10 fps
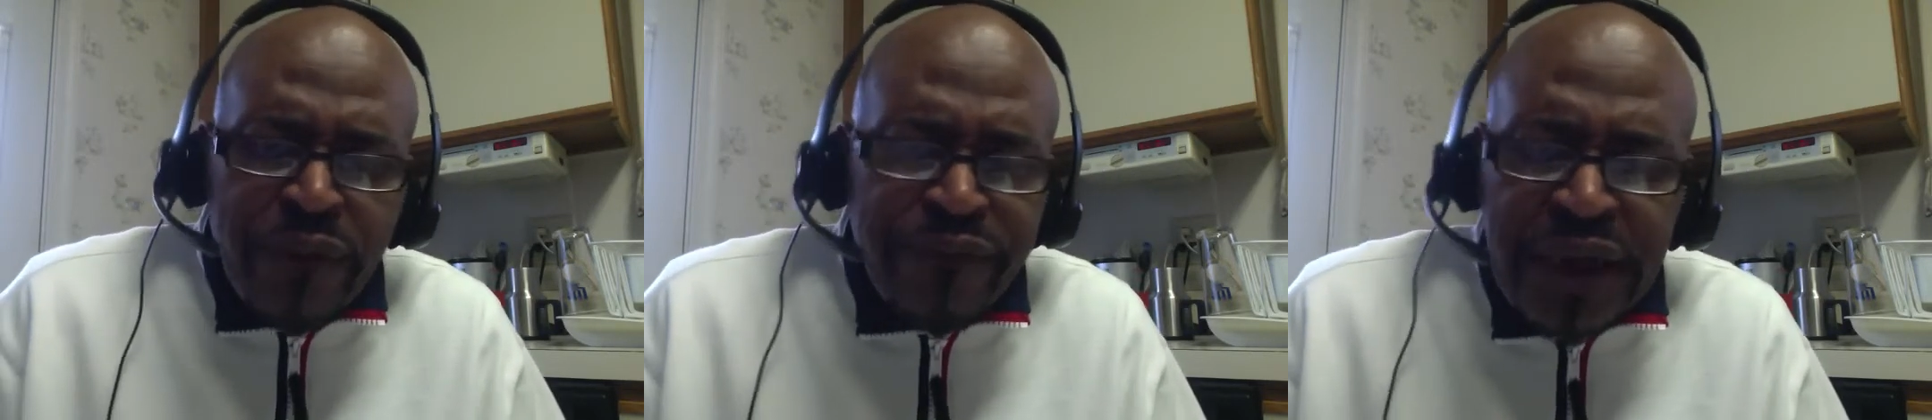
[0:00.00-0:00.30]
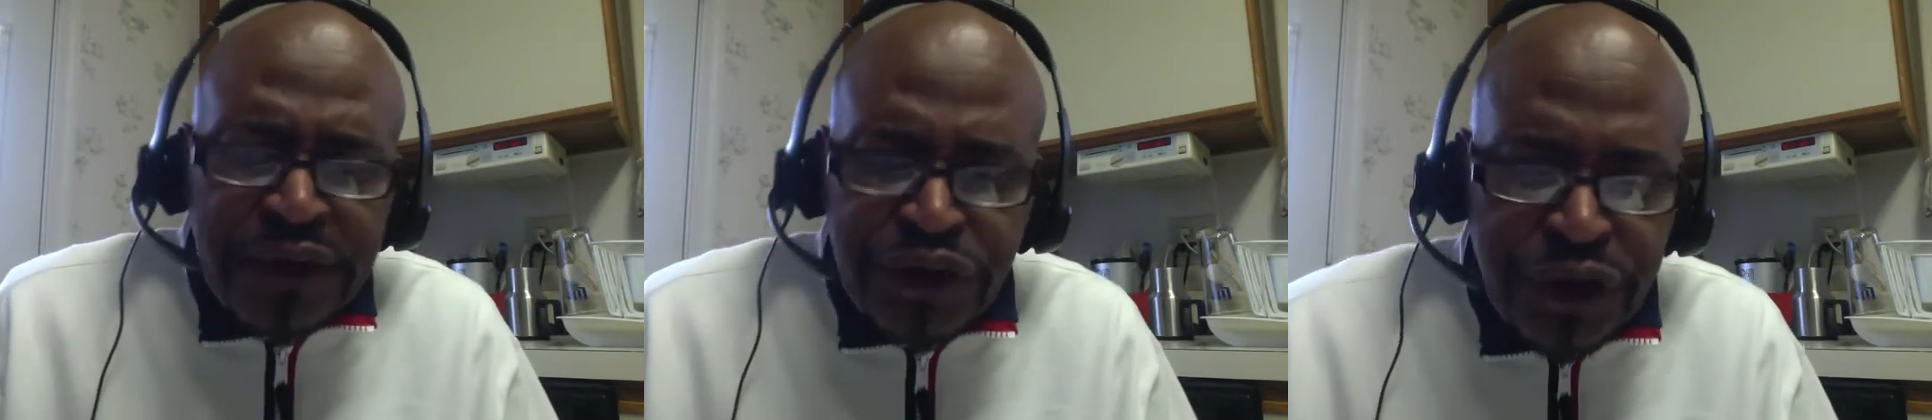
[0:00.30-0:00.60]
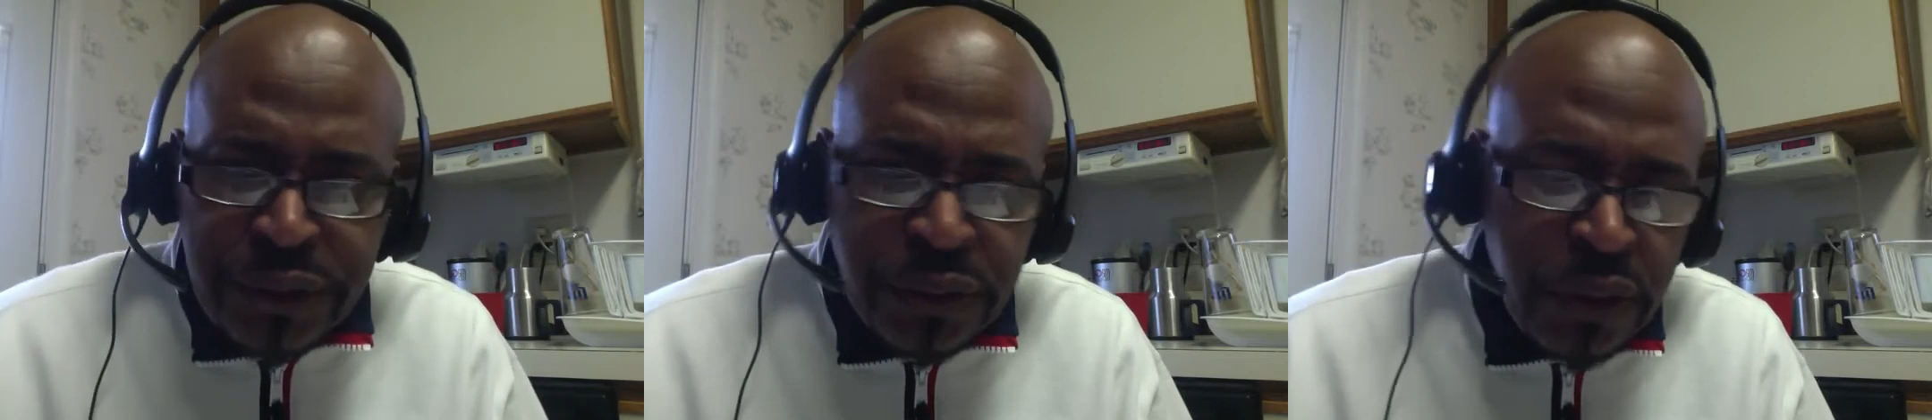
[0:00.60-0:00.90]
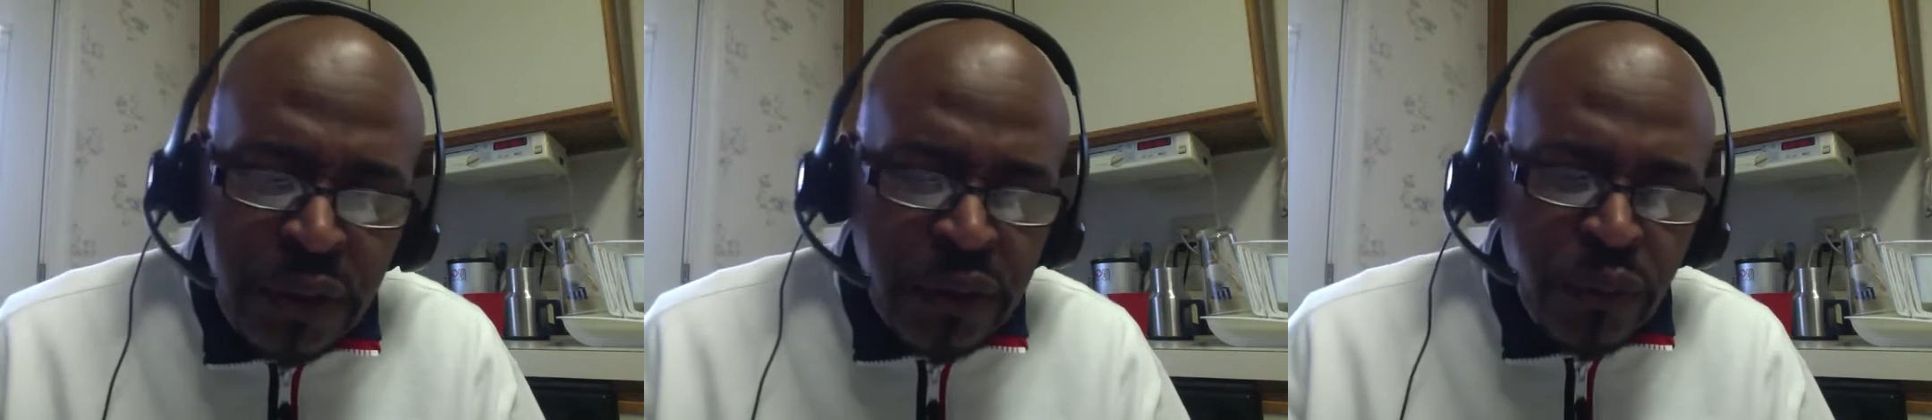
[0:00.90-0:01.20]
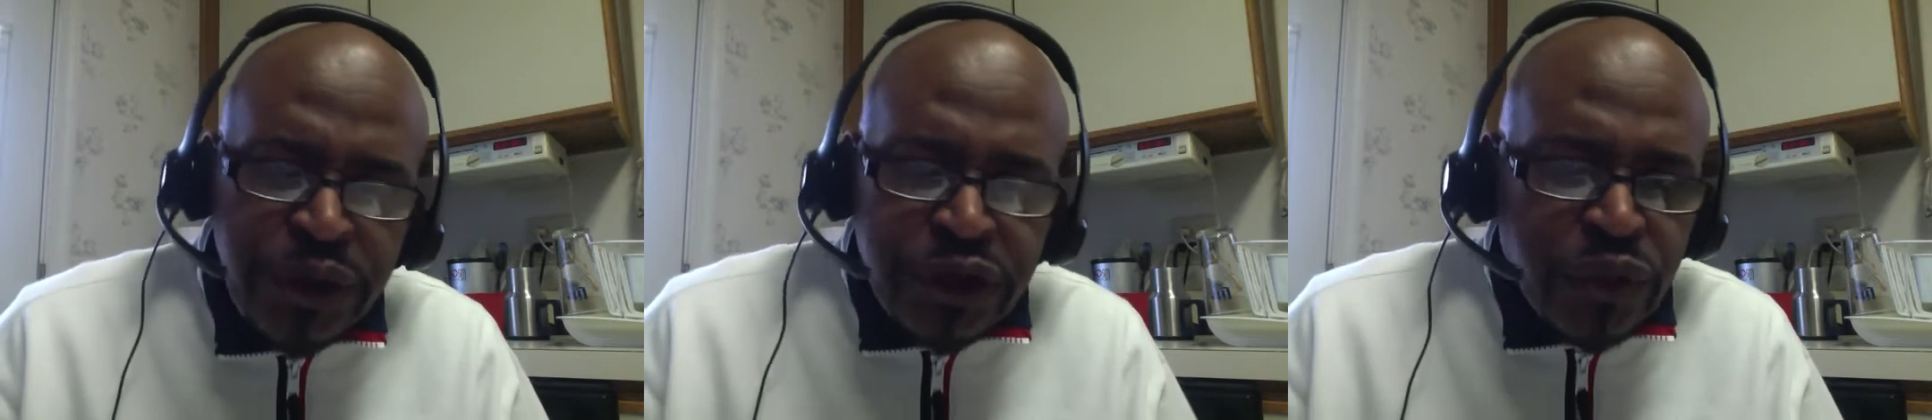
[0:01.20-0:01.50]
We're a reactive
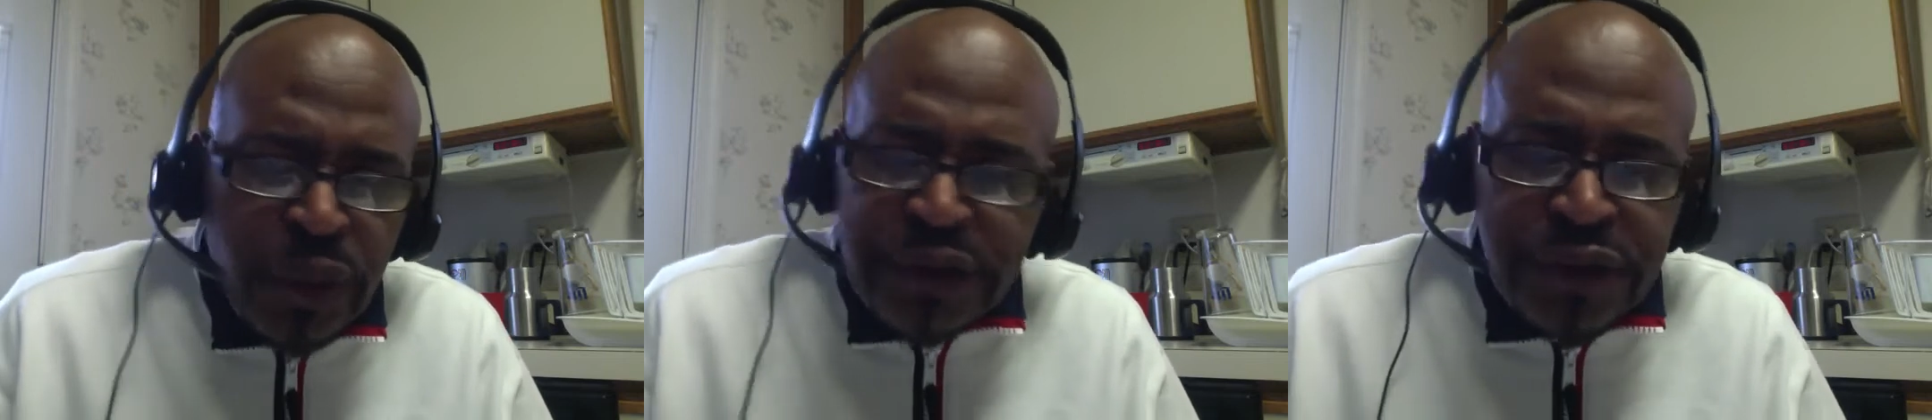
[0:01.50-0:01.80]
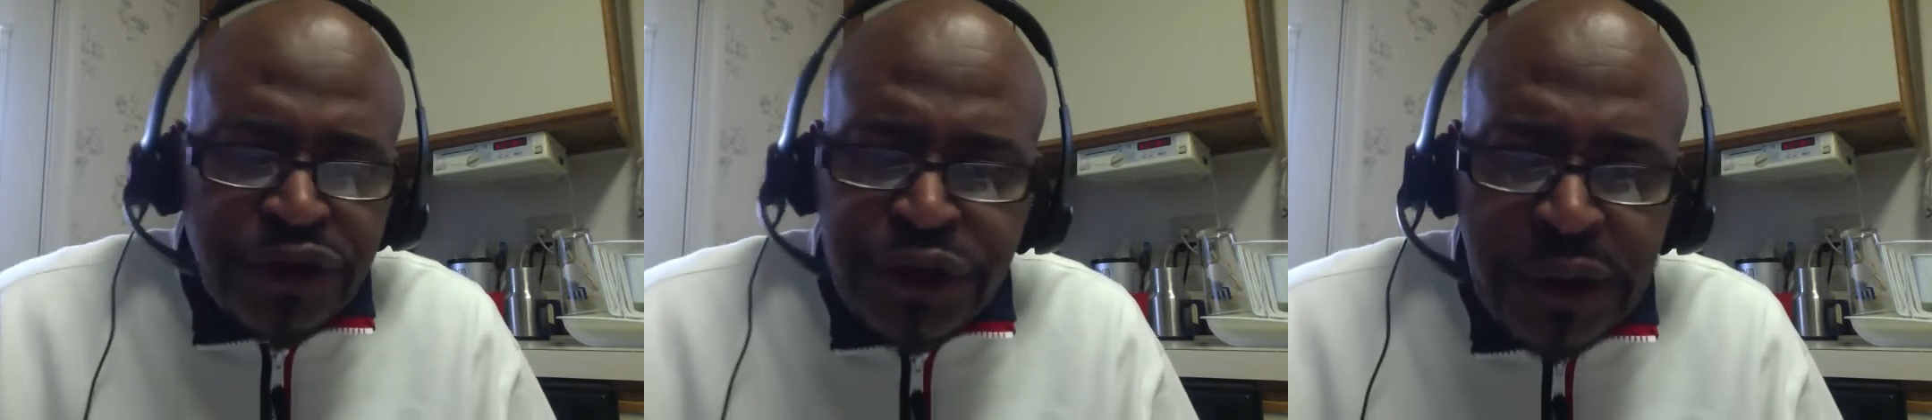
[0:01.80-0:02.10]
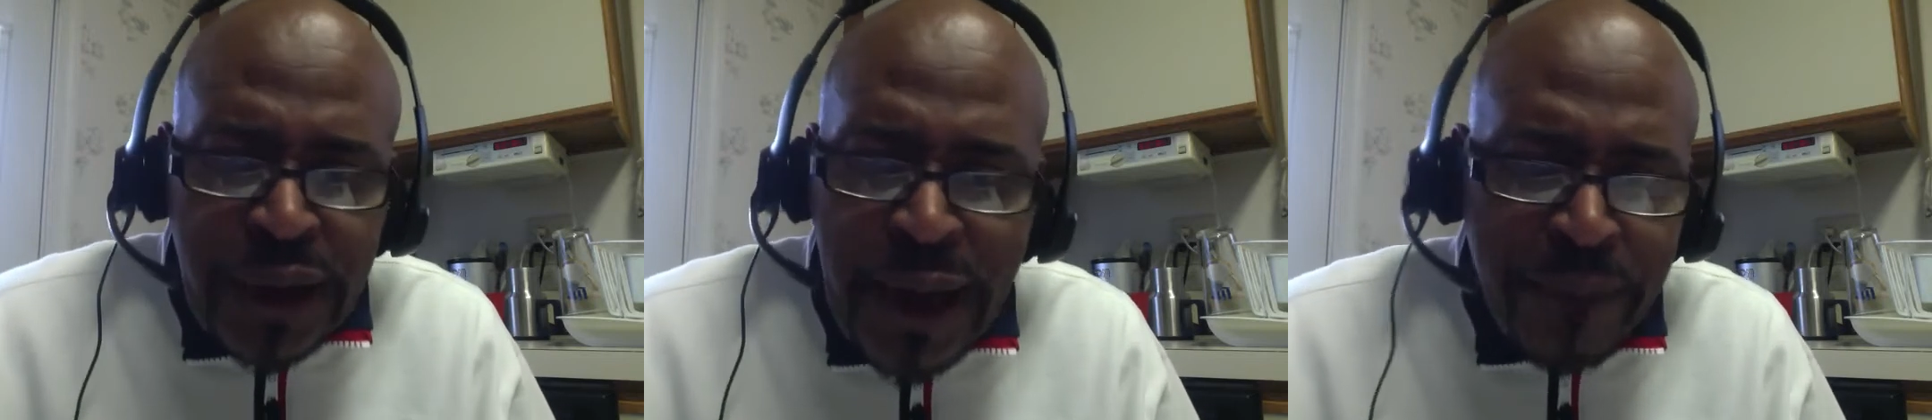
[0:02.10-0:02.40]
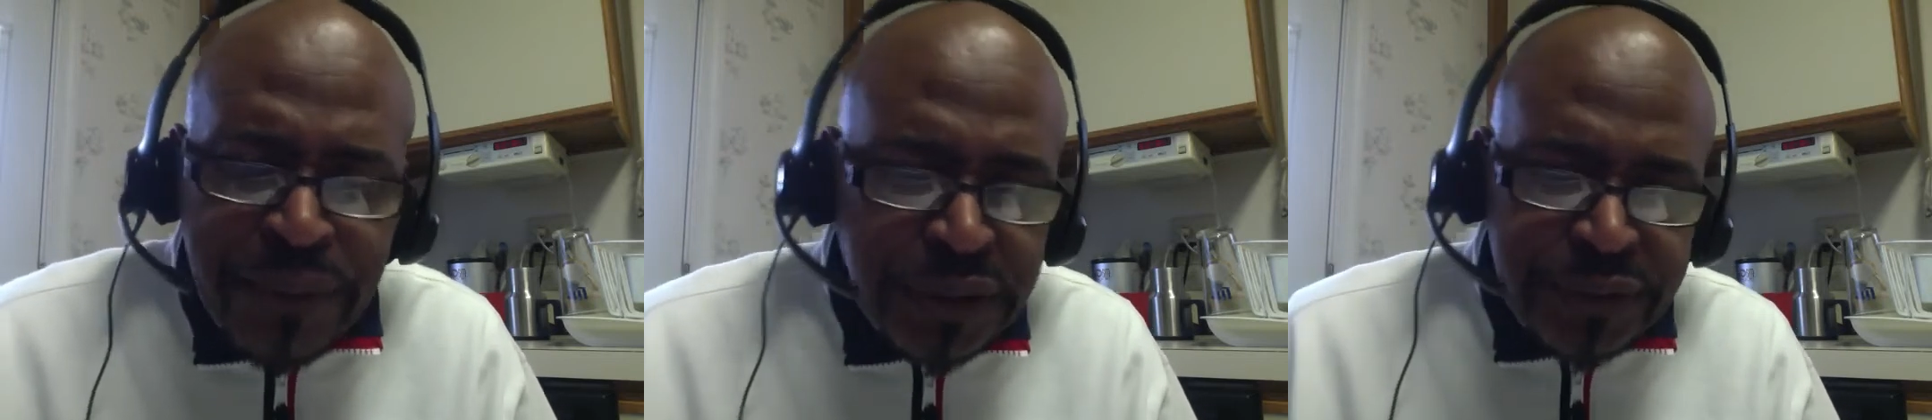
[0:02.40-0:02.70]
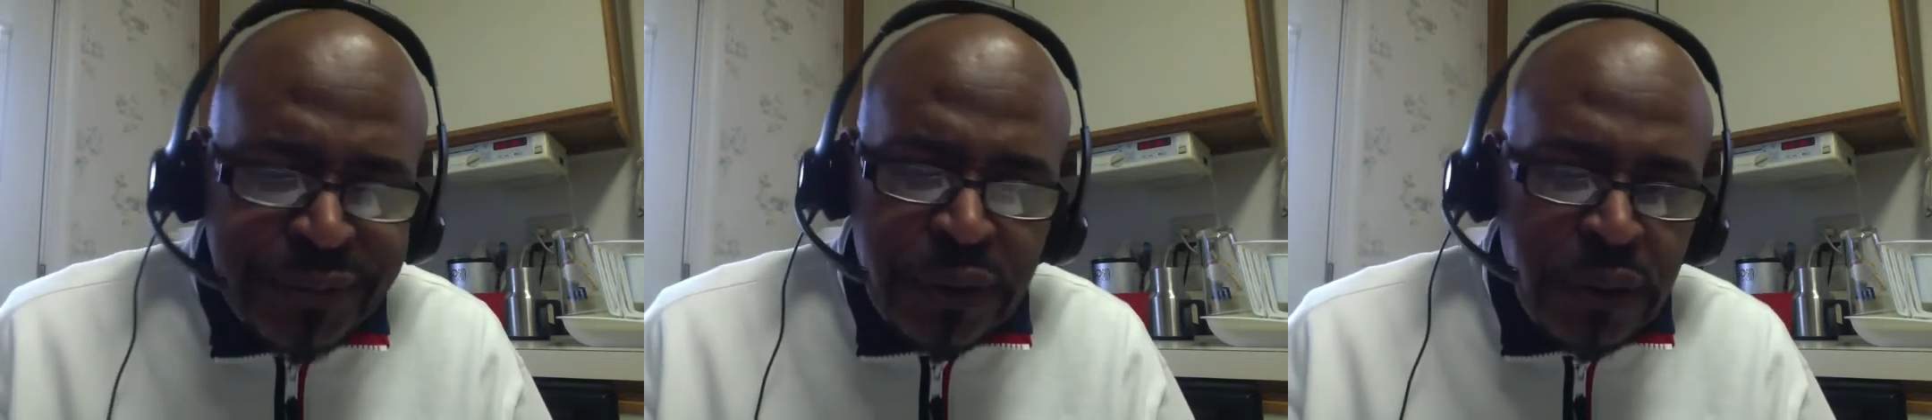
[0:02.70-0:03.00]
society, not
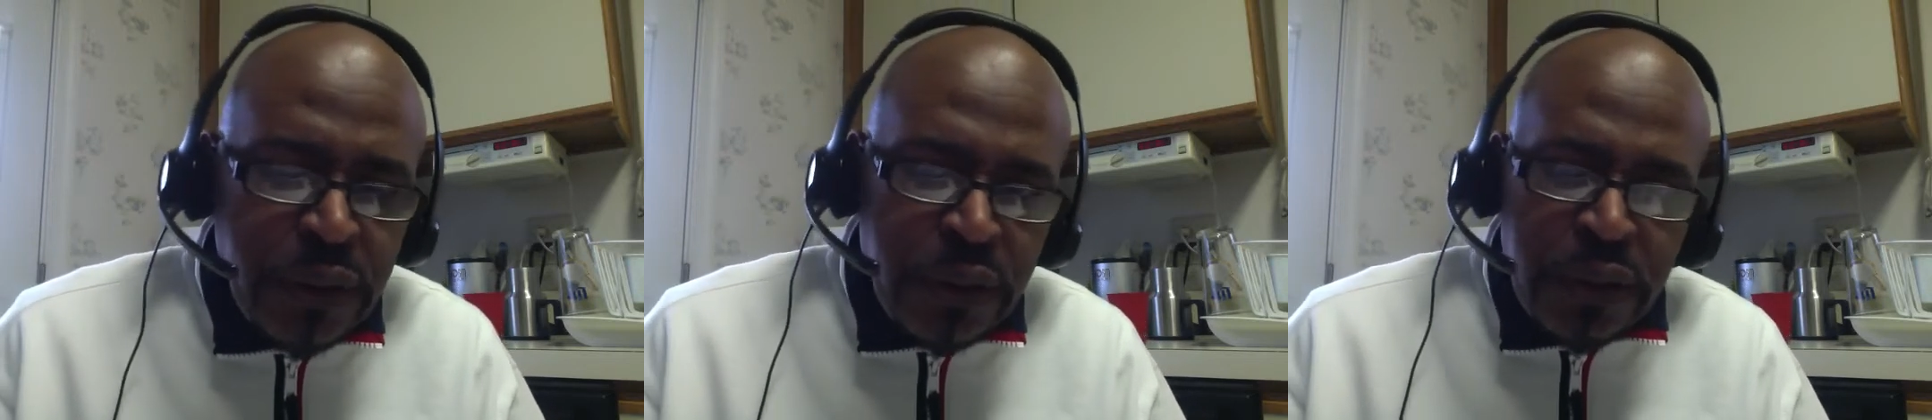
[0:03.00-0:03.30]
proactive.